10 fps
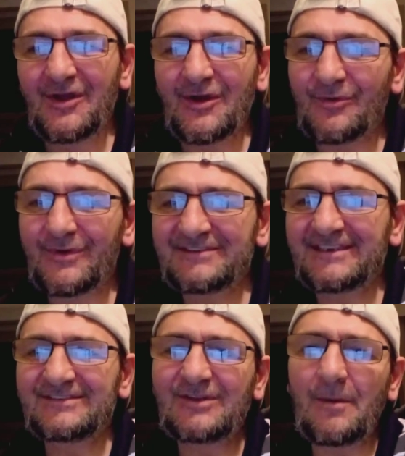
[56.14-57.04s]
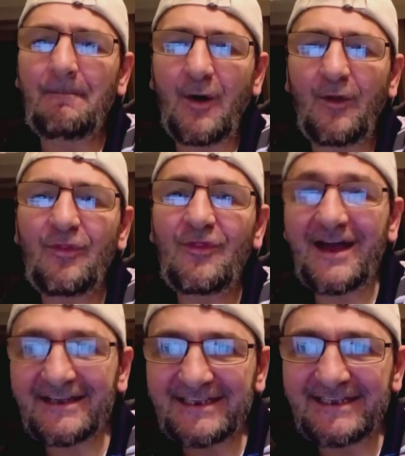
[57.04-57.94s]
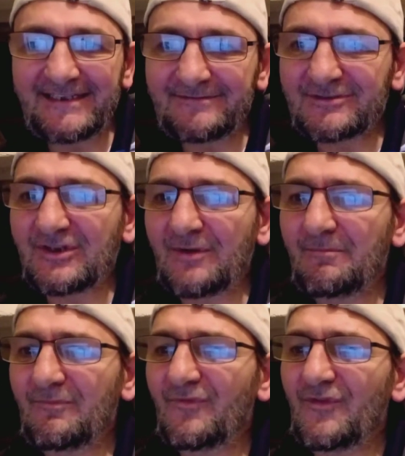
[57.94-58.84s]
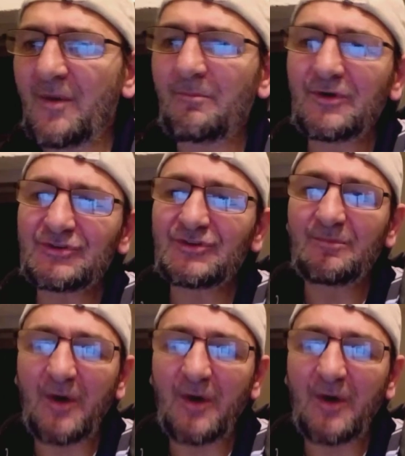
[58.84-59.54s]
which is the bond that keeps the Muslim